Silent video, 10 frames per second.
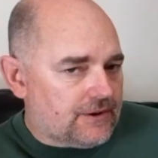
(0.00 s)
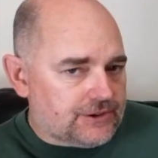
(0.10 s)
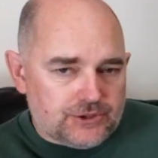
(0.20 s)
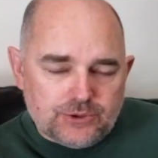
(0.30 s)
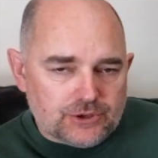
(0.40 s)

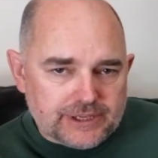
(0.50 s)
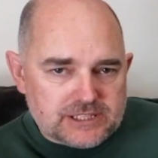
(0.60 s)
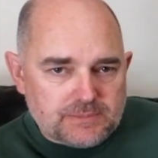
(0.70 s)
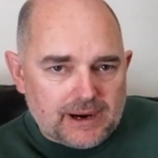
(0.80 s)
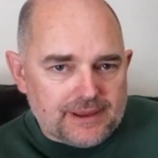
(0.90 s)
You don't
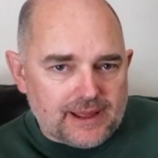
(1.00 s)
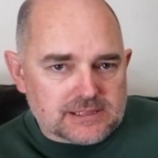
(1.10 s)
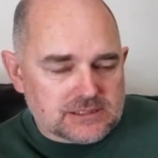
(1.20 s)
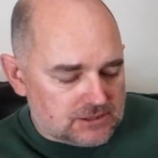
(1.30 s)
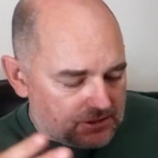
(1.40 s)
need to buy
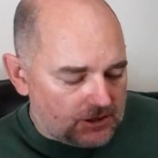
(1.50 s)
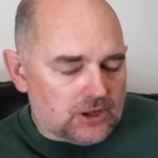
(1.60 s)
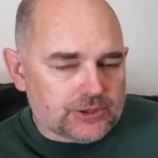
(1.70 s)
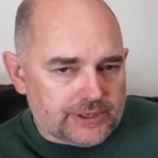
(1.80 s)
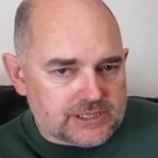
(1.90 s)
that.
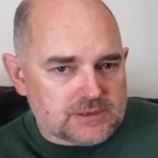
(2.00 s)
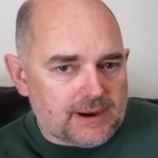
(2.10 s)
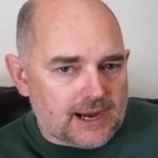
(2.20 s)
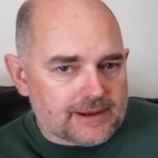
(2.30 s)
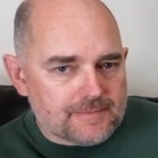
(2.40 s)
All you need to
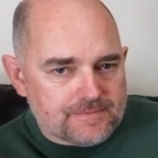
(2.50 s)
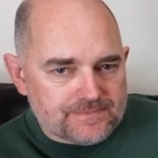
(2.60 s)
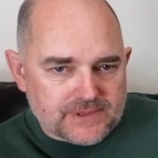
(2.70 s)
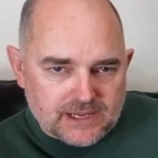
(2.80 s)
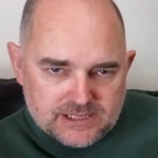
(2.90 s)
buy
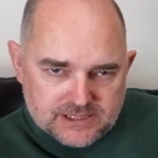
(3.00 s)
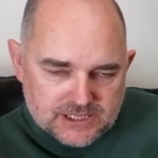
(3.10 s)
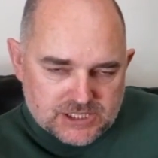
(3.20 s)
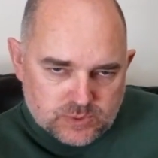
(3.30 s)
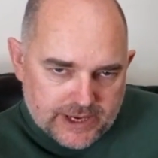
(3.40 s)
is
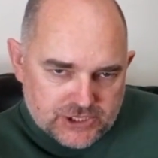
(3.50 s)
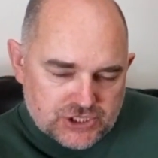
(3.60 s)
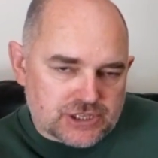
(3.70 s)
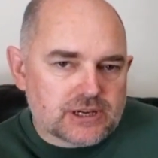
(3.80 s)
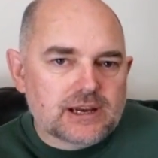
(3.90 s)
this
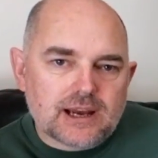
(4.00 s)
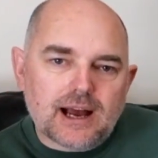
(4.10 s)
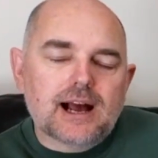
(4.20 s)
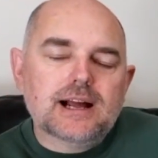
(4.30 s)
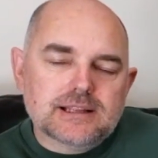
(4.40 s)
switch,
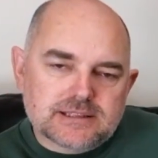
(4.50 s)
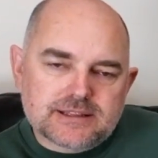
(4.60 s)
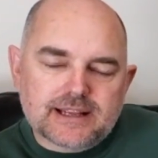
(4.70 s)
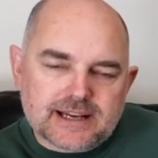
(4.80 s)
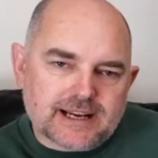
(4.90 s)
and
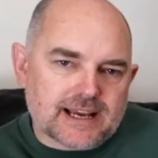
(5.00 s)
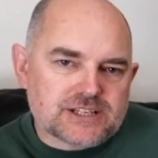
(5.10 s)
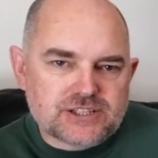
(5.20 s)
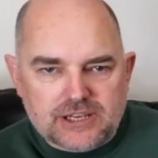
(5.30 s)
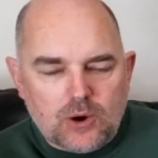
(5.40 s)
then it
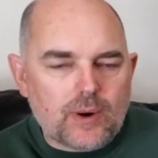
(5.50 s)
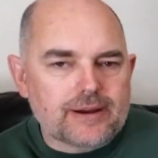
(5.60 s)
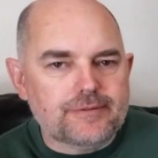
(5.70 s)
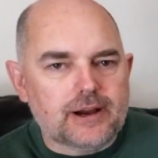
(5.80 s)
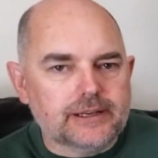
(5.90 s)
connects to your
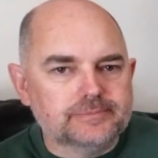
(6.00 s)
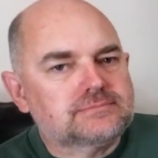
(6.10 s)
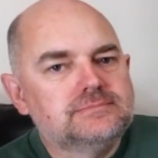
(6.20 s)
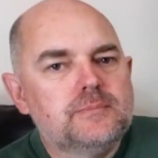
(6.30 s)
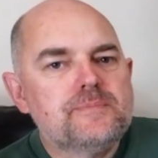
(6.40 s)
Wi Fi.
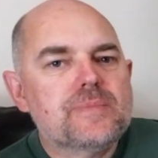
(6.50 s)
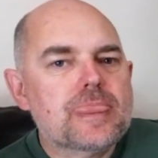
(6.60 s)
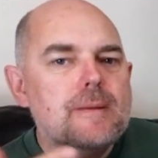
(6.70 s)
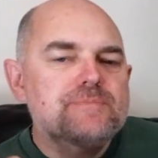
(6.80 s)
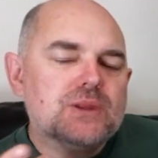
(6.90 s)

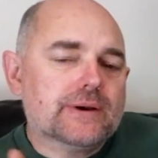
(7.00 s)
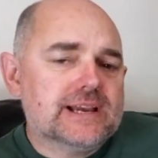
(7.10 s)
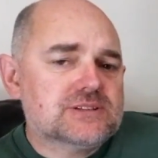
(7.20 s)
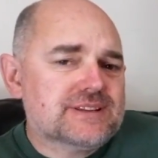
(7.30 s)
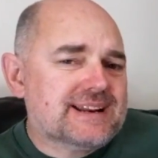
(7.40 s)
Okay,
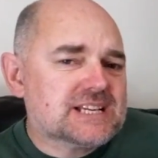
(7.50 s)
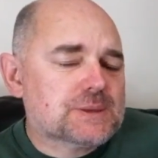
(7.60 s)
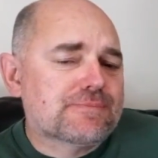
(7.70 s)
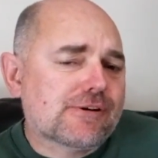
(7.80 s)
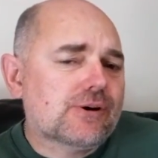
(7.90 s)
so the
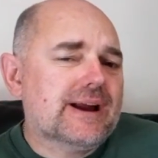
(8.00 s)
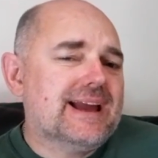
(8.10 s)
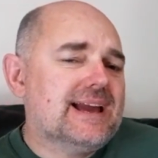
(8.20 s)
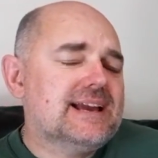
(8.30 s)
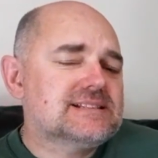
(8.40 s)
next pro
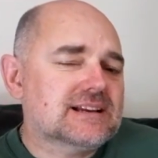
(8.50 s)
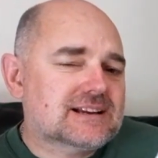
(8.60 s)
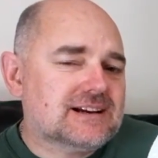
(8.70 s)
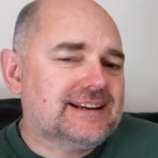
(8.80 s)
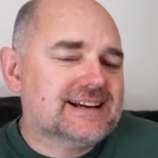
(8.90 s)
is
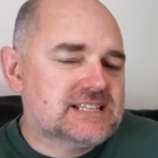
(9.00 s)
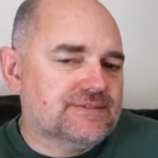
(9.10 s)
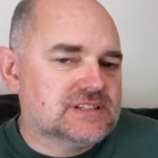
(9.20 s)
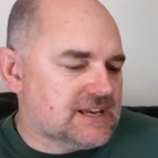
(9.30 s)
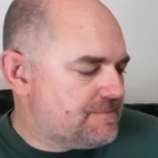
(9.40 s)

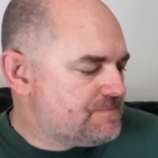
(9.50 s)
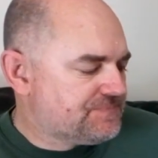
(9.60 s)
connectivity.